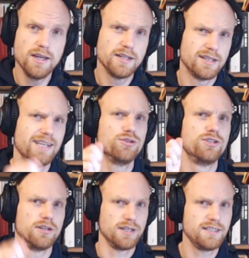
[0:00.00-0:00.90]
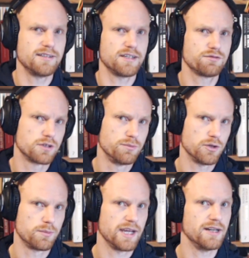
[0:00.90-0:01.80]
then you delete that from your
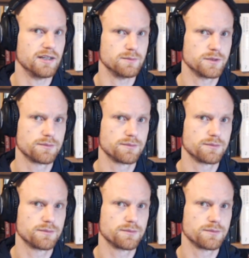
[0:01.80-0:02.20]
brain dump.